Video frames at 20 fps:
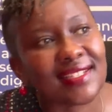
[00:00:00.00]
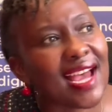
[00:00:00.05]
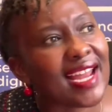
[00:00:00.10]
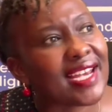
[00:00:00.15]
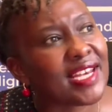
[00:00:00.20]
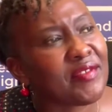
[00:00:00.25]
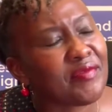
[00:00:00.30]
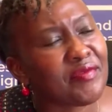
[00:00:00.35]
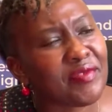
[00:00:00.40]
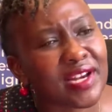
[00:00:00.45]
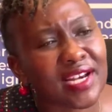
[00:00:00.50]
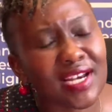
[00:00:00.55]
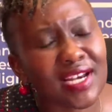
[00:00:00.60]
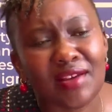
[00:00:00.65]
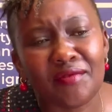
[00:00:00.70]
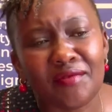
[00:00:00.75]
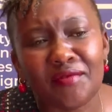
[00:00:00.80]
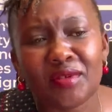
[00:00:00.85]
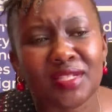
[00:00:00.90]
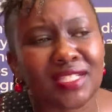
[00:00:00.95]
at different
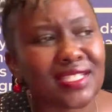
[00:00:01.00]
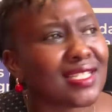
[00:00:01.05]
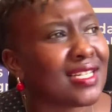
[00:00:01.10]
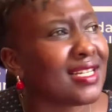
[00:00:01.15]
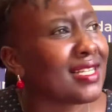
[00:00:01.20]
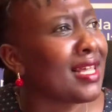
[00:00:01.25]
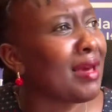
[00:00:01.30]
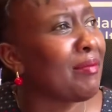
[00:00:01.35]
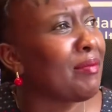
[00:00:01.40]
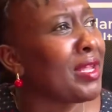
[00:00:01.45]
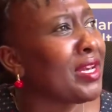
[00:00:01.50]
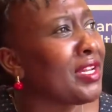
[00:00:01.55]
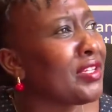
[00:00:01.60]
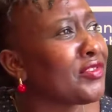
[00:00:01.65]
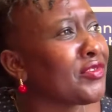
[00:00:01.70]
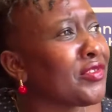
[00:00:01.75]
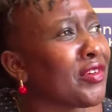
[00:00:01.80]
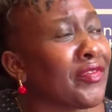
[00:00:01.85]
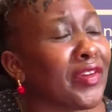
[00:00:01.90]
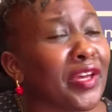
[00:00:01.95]
levels, in the
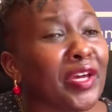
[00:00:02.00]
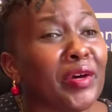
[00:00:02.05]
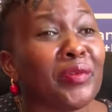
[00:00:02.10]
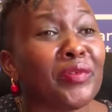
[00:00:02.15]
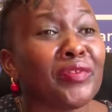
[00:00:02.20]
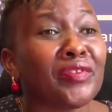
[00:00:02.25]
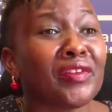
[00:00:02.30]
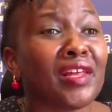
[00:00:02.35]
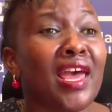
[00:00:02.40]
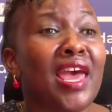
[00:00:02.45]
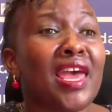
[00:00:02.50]
Ministry of Health,